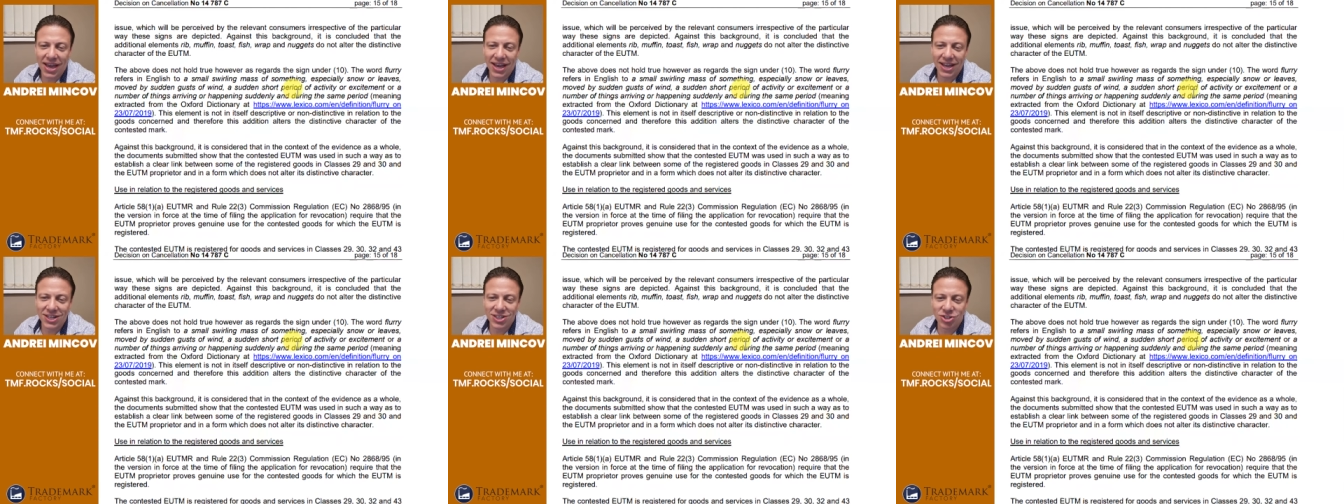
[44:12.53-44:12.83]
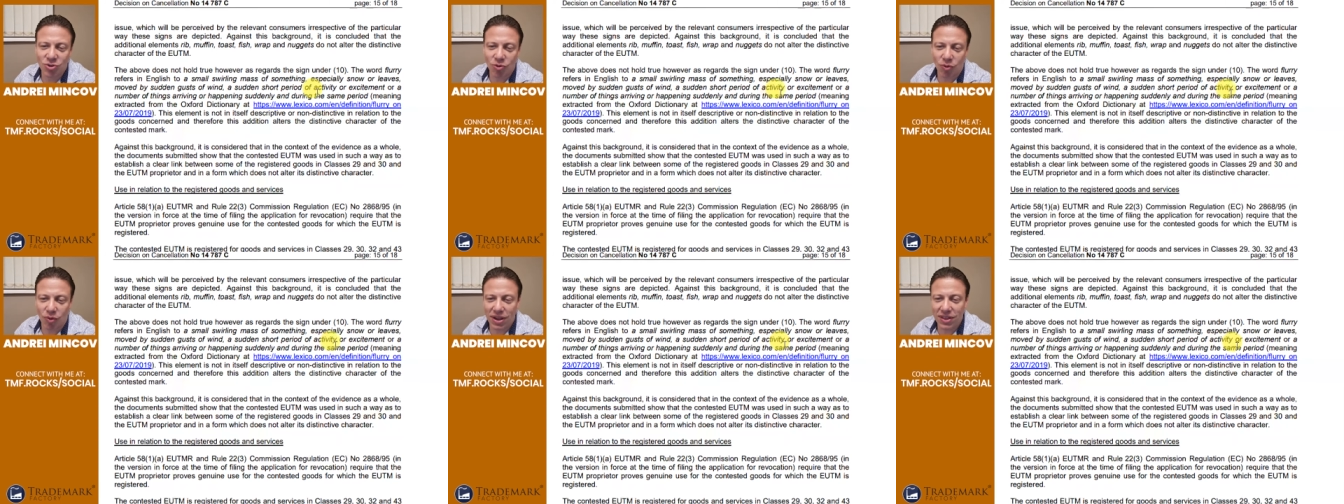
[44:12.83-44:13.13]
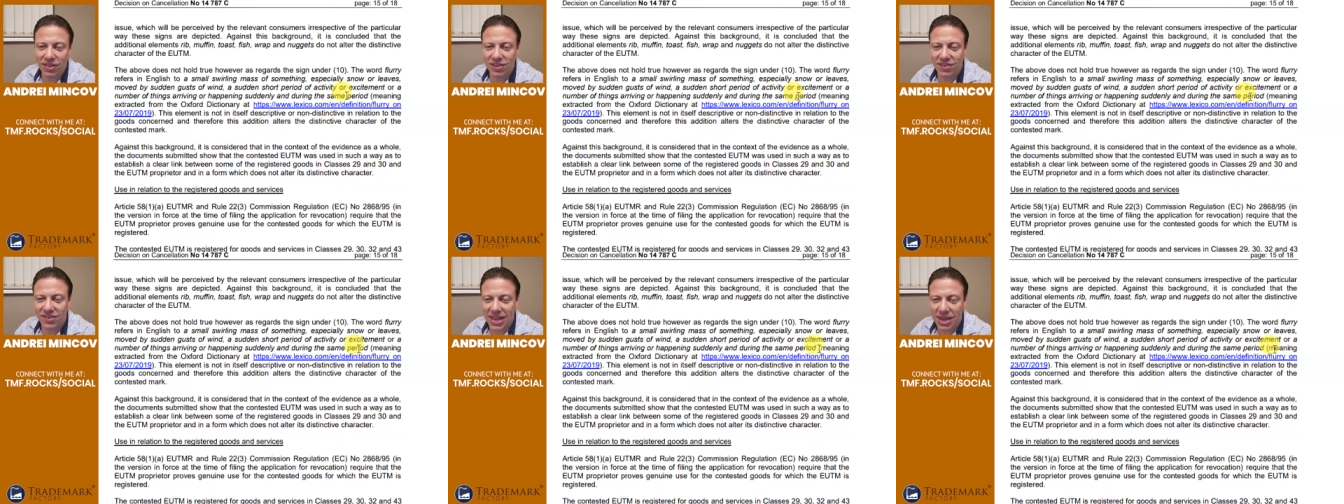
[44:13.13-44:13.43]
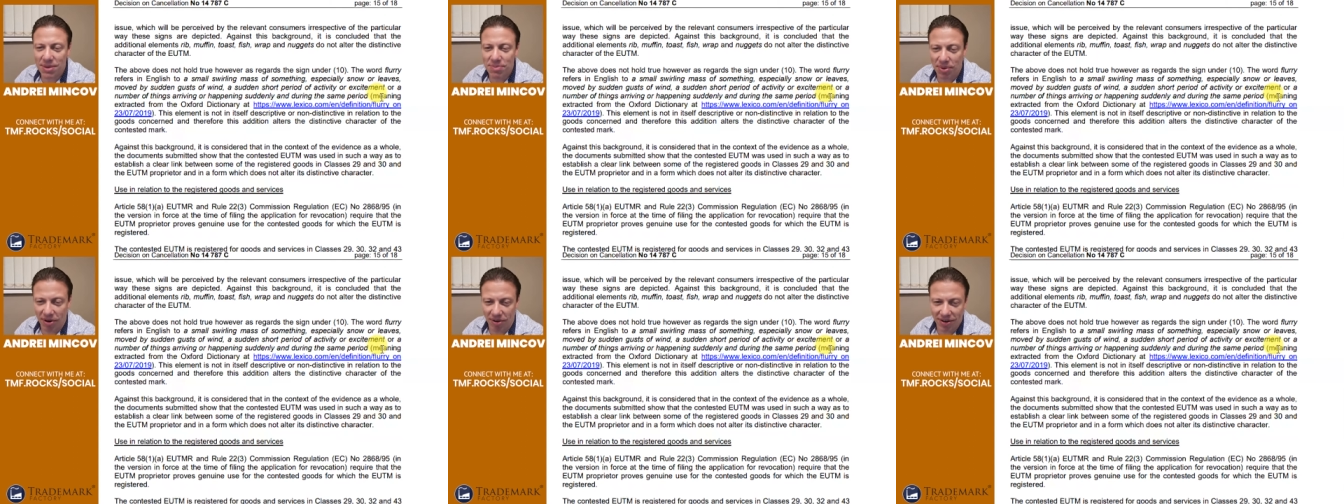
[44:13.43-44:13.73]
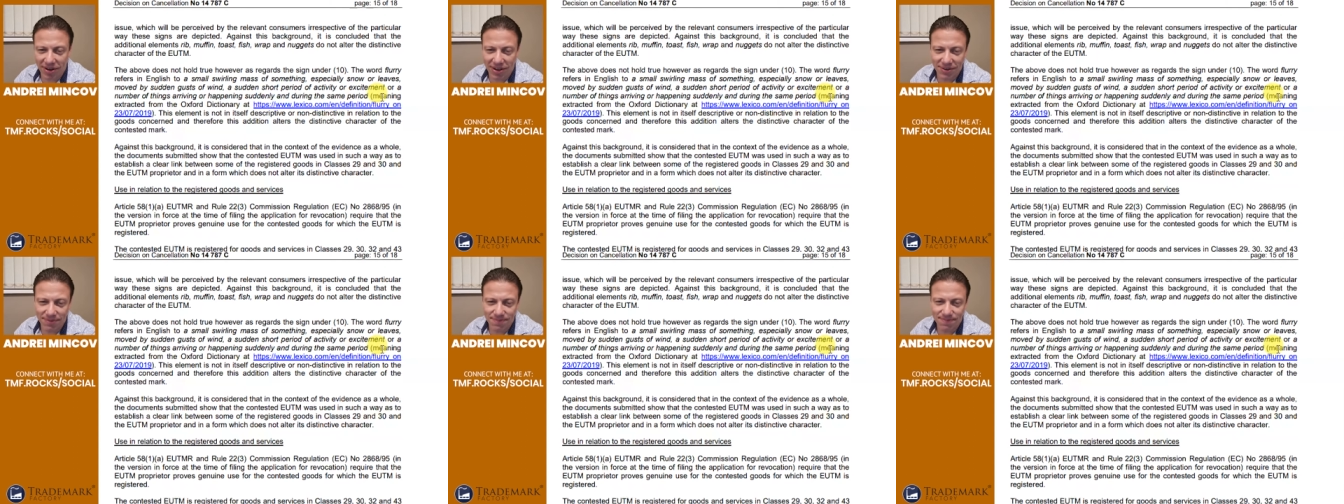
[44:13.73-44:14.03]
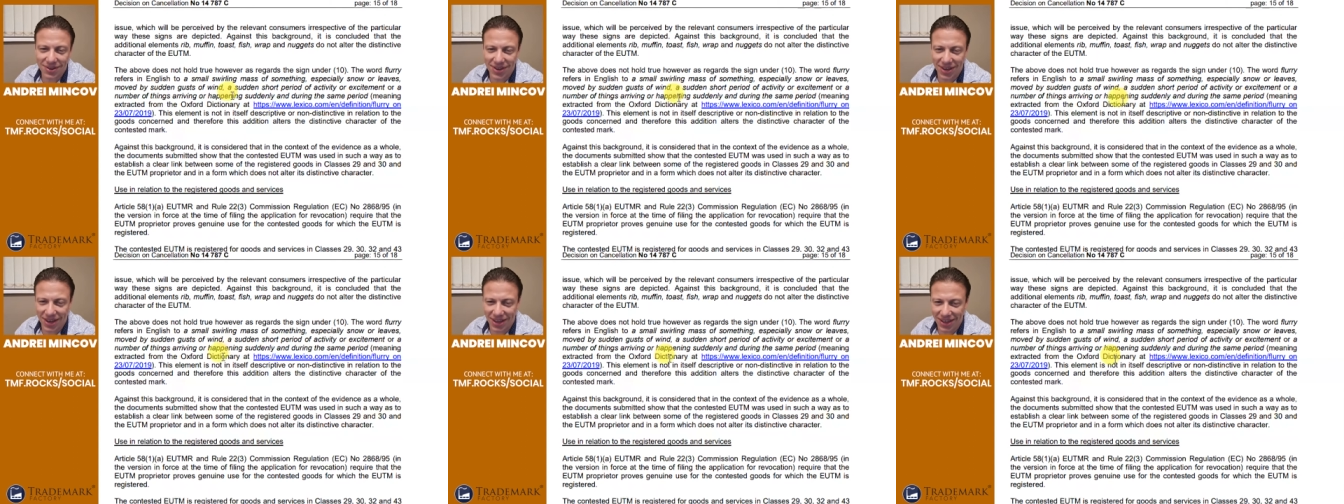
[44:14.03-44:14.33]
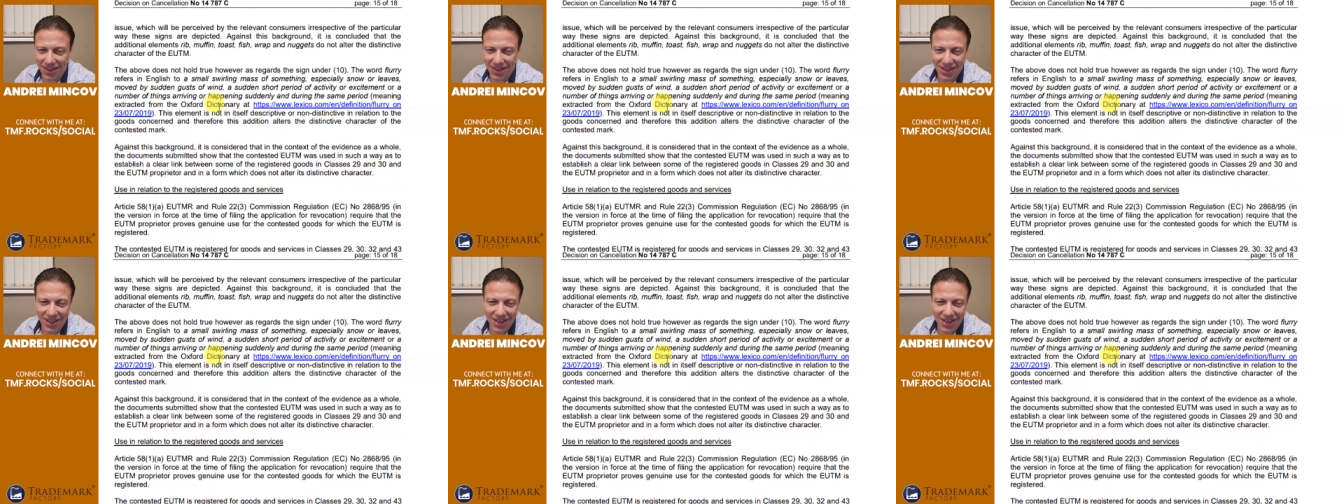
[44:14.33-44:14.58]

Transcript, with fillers: and during the same period. Okay,